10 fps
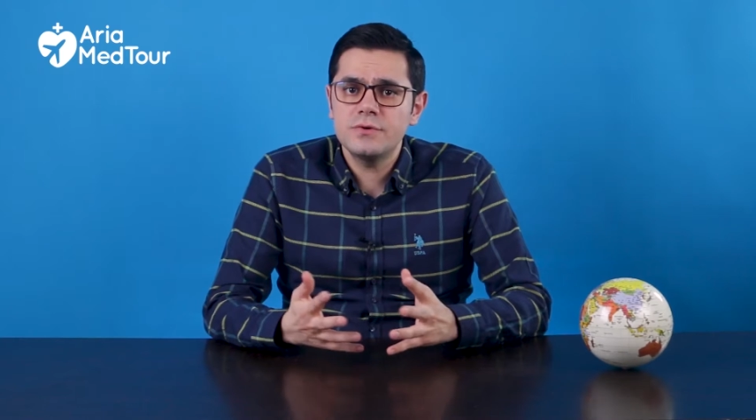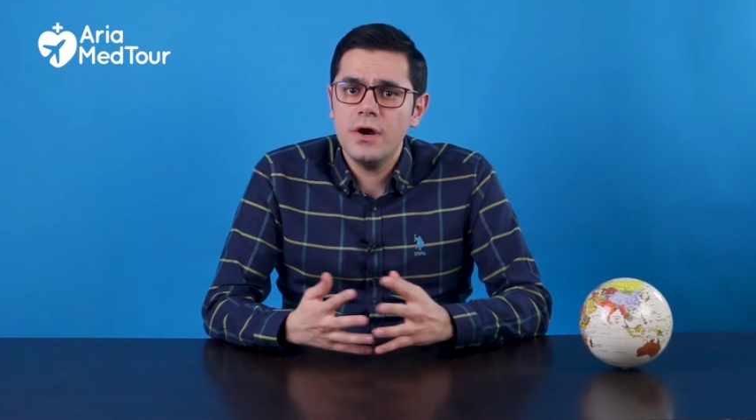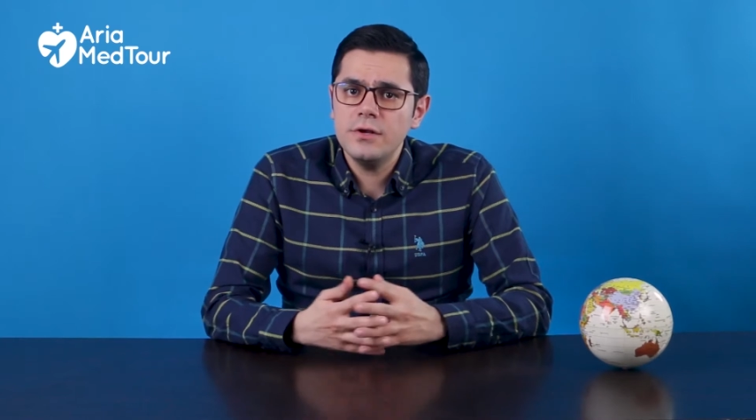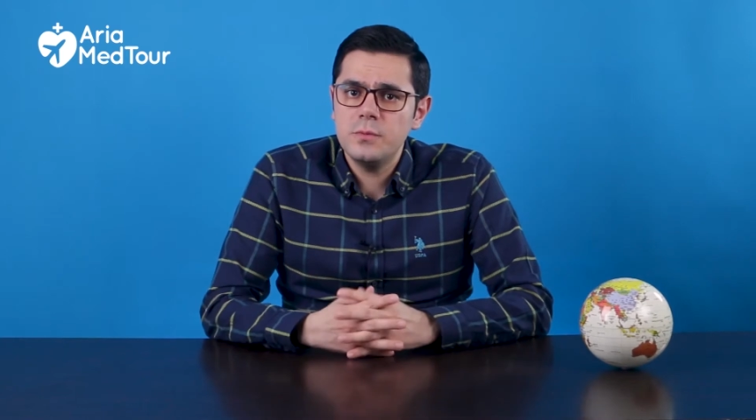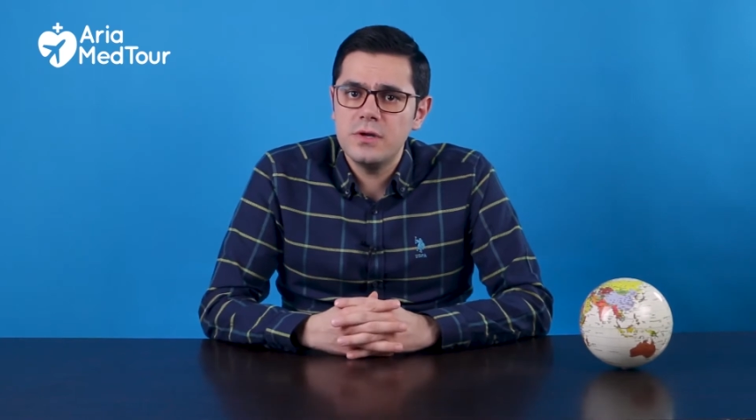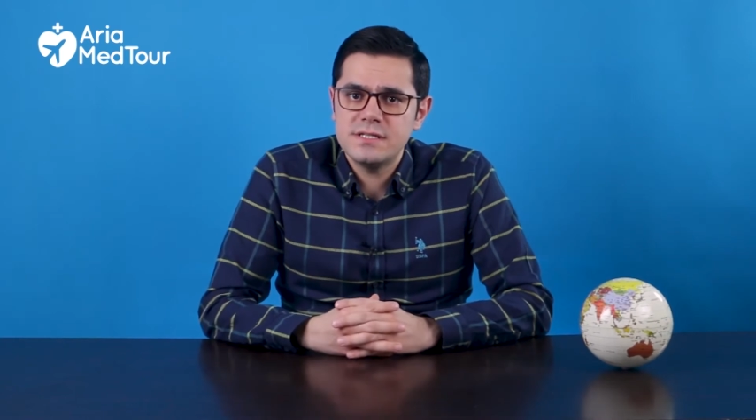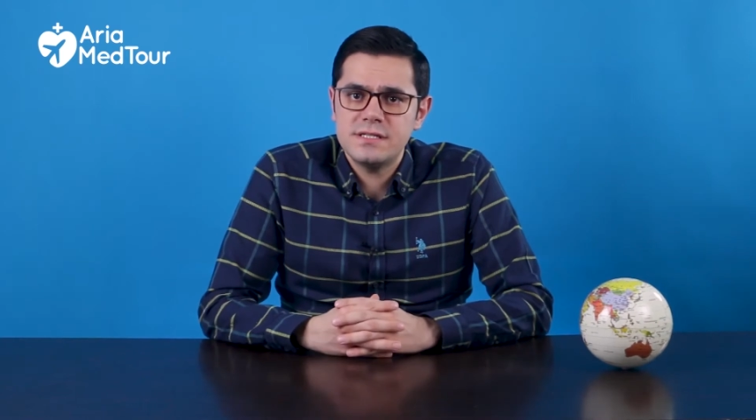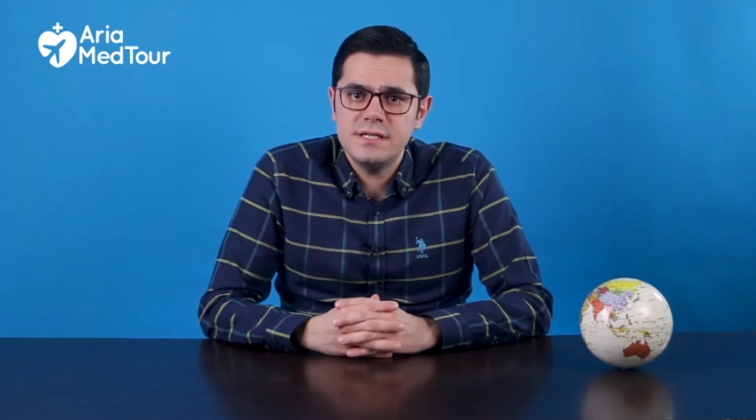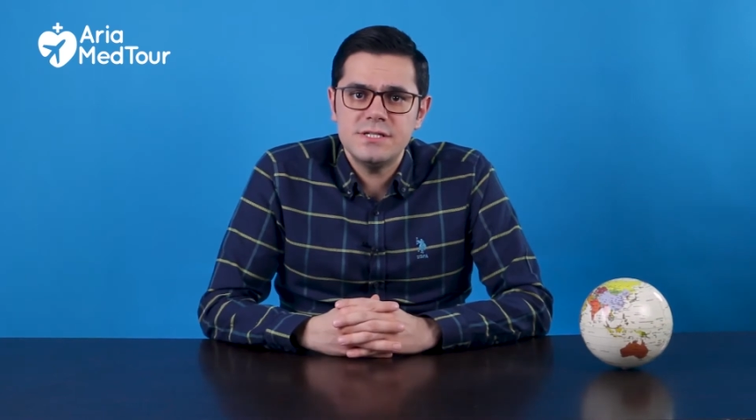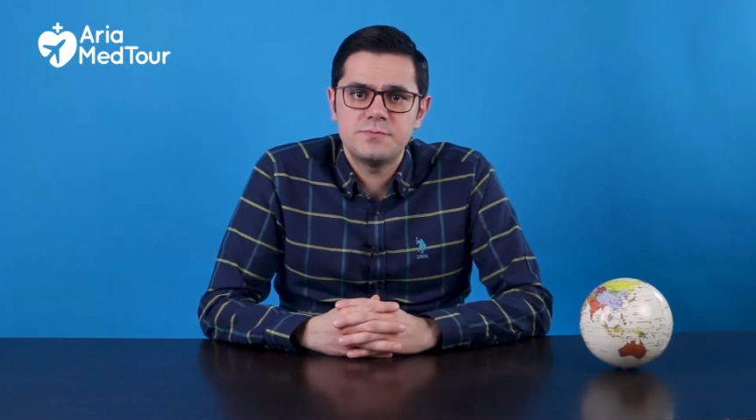
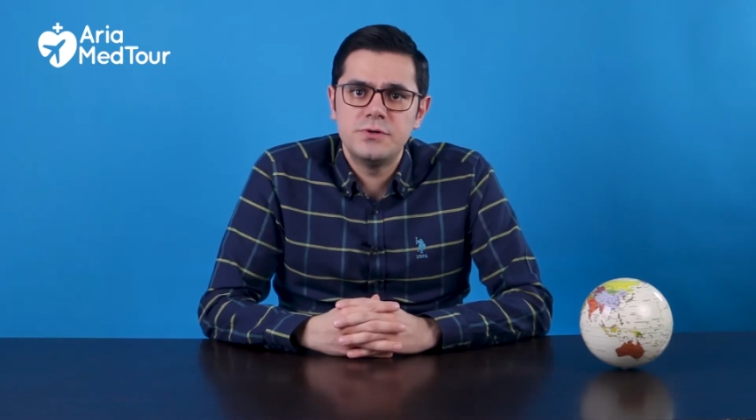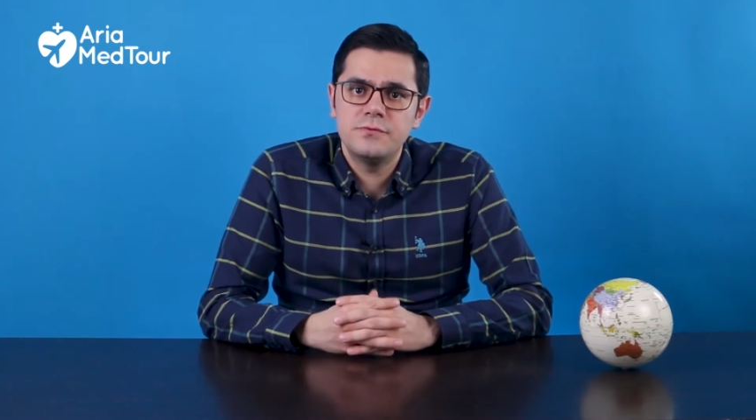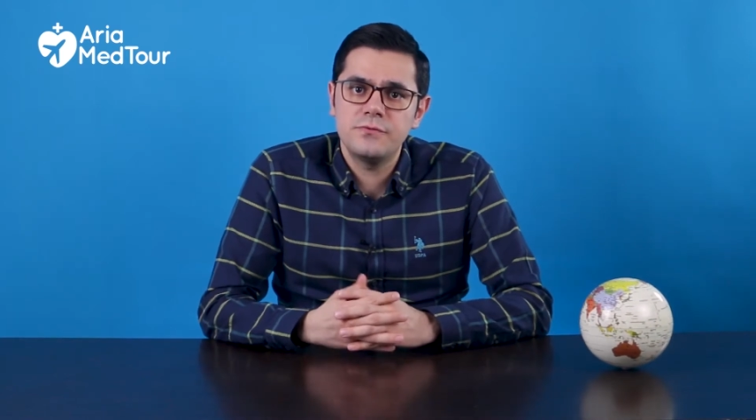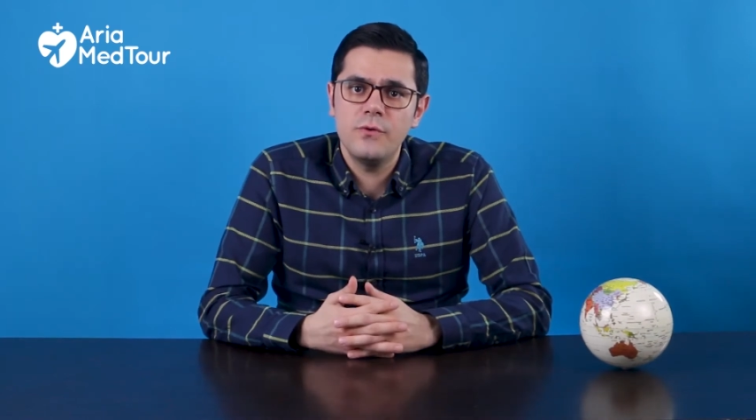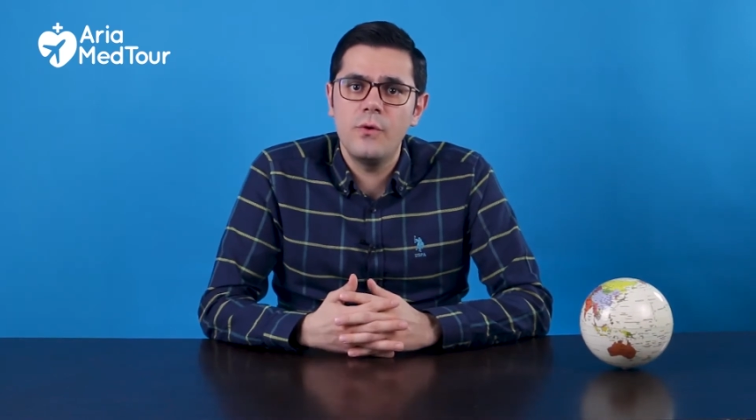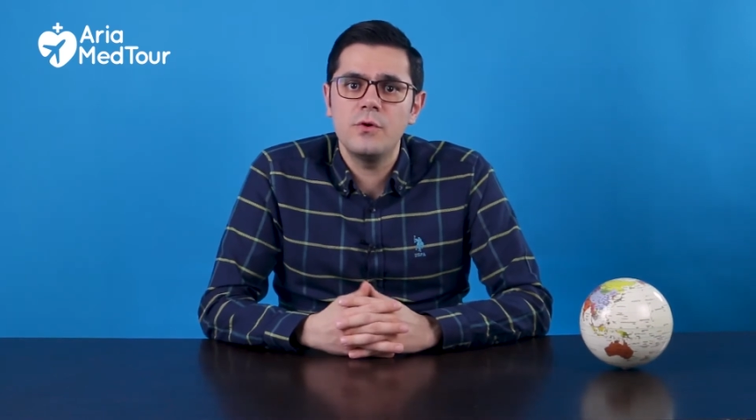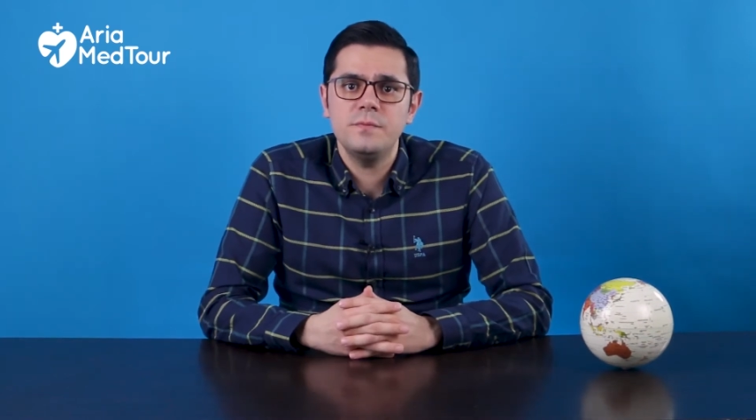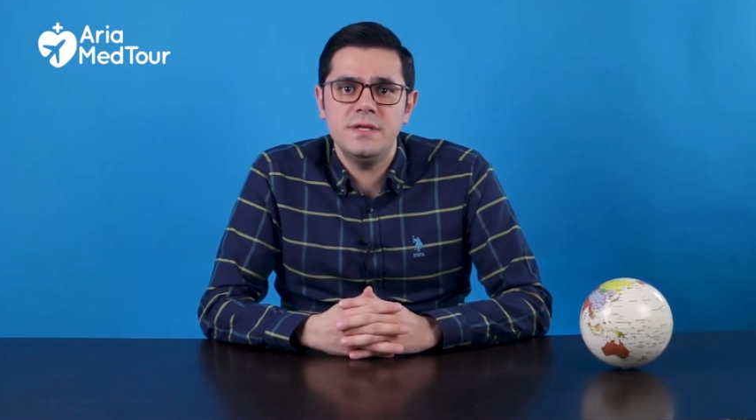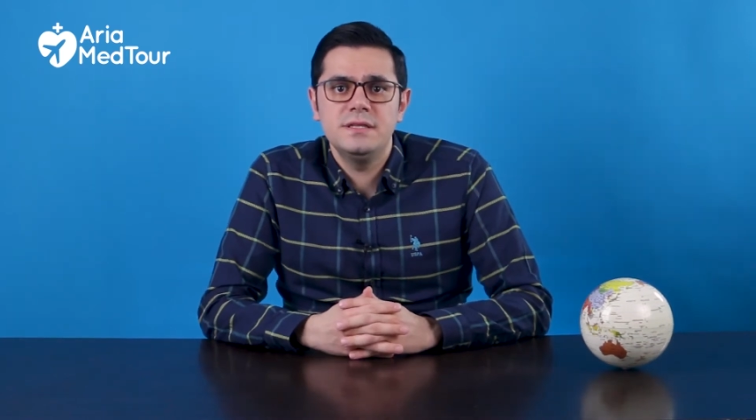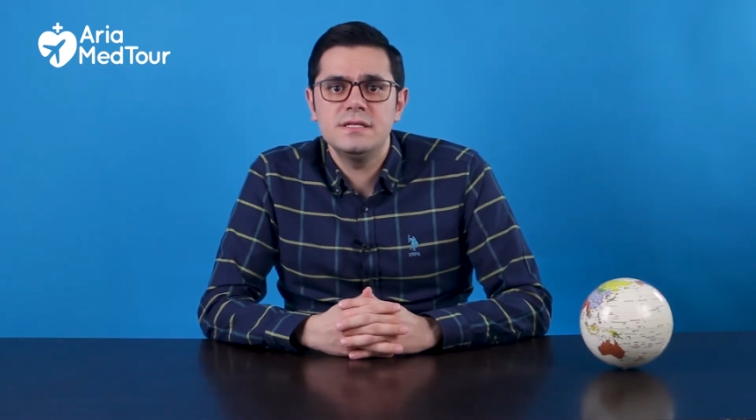rhinoplasty is
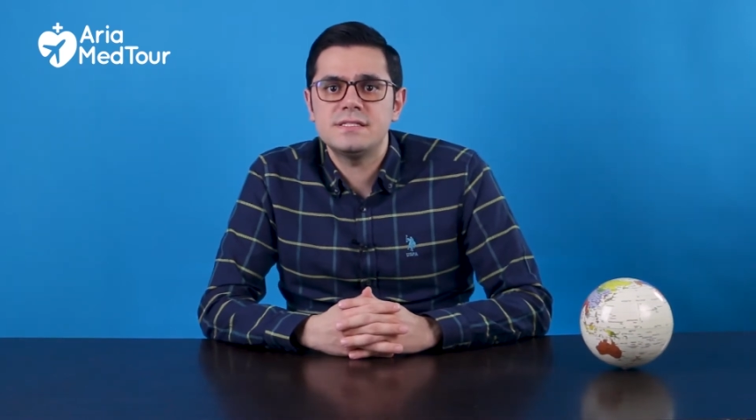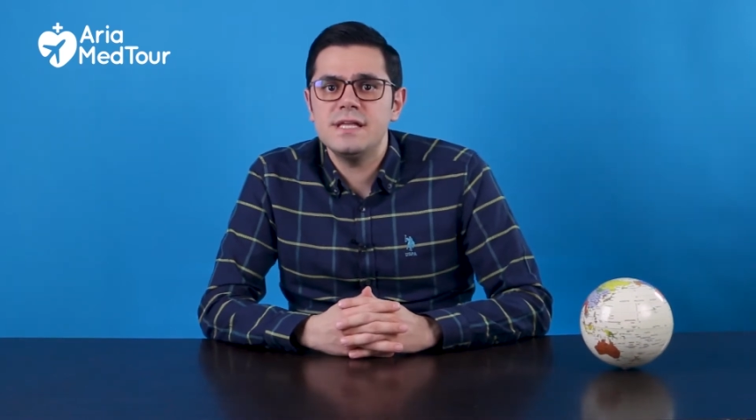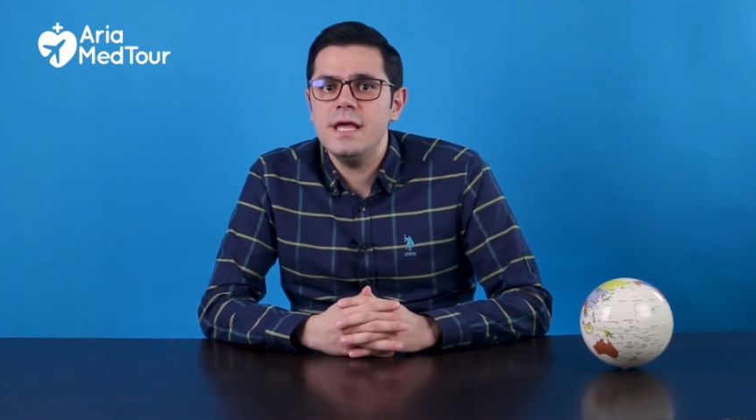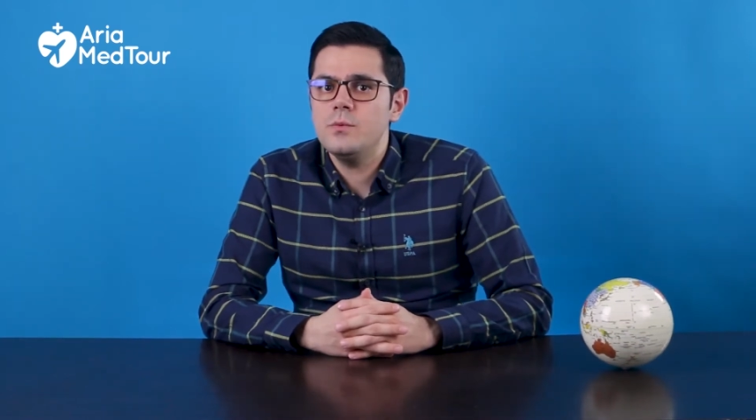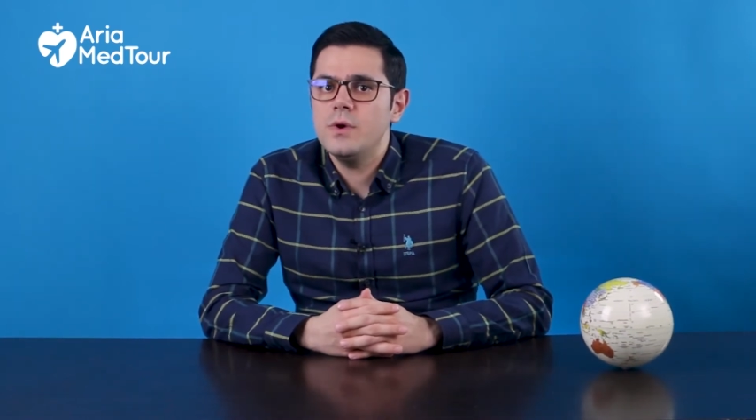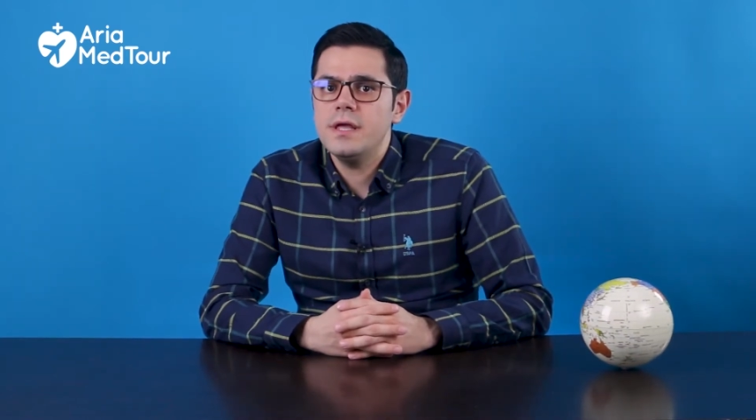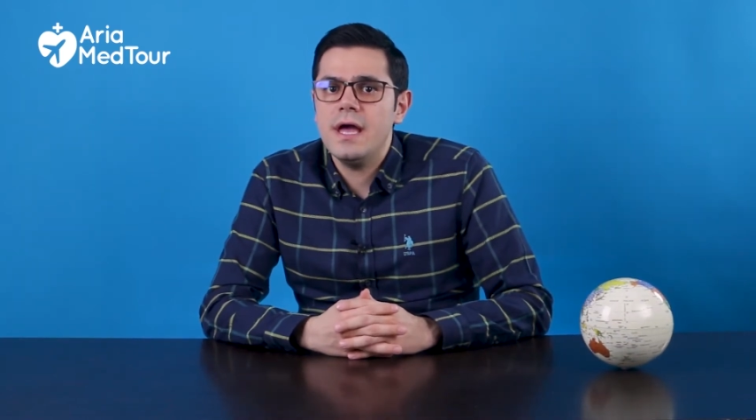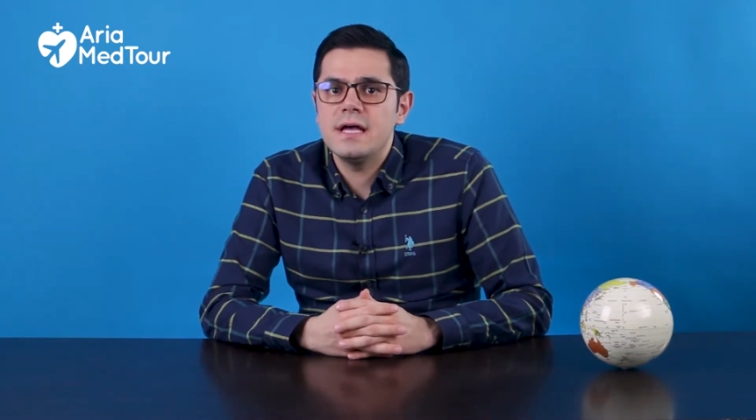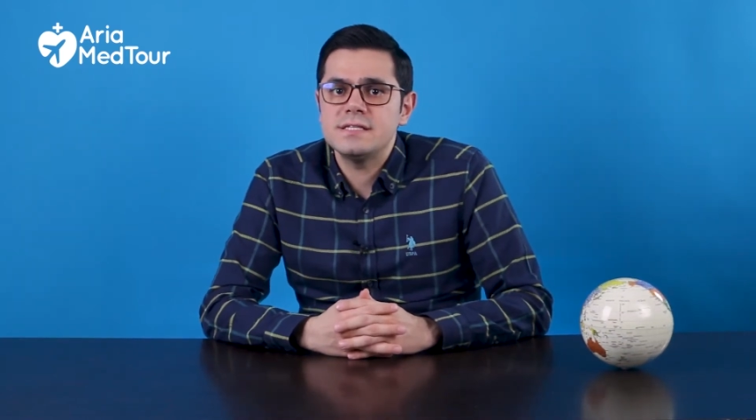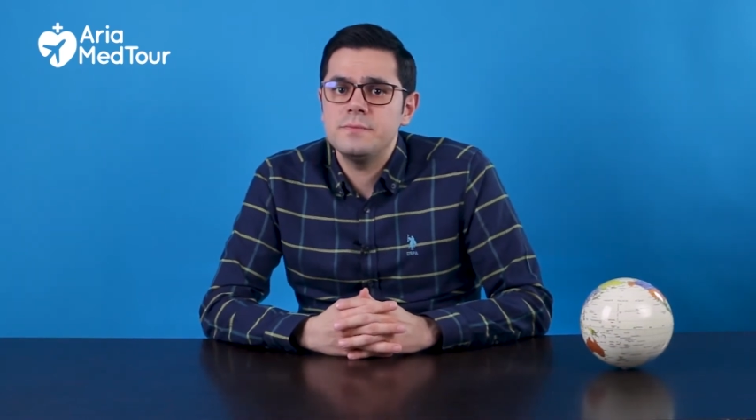performed in the same way
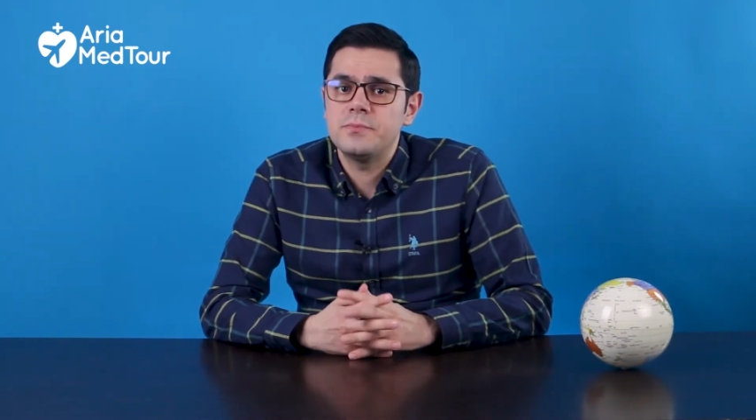as a